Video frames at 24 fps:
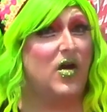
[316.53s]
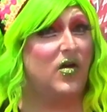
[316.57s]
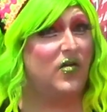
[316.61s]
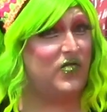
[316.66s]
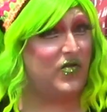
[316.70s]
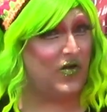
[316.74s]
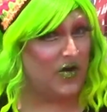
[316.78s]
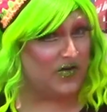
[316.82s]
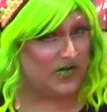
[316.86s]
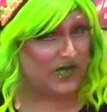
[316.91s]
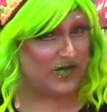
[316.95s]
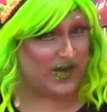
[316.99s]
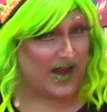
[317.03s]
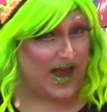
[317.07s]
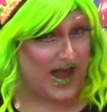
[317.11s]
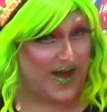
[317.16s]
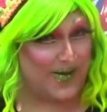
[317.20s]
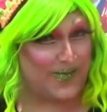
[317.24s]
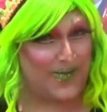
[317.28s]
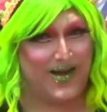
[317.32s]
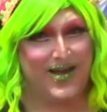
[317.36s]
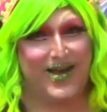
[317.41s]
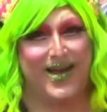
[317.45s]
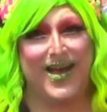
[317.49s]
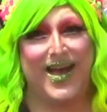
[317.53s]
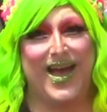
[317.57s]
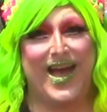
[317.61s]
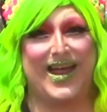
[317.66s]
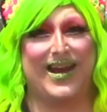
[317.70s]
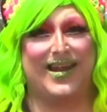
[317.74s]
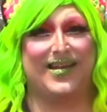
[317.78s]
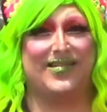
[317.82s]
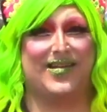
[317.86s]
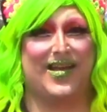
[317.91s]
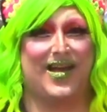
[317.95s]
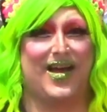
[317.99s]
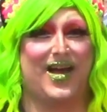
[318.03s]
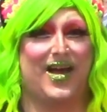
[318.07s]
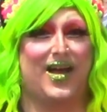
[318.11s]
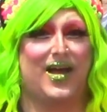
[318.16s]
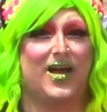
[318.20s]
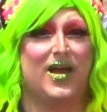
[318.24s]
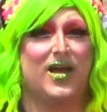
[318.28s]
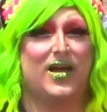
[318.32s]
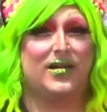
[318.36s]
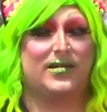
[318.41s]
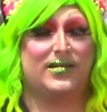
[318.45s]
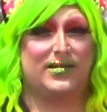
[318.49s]
Fourth stop, and it's
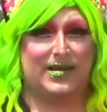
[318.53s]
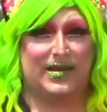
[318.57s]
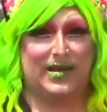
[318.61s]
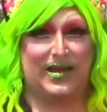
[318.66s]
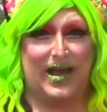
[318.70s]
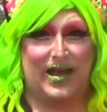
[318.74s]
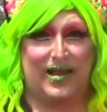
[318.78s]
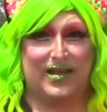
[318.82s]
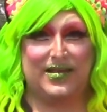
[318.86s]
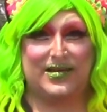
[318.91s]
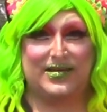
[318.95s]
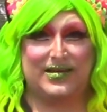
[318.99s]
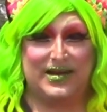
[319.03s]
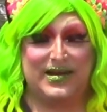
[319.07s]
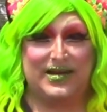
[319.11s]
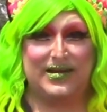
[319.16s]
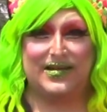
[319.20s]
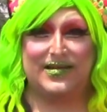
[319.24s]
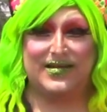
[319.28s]
TLD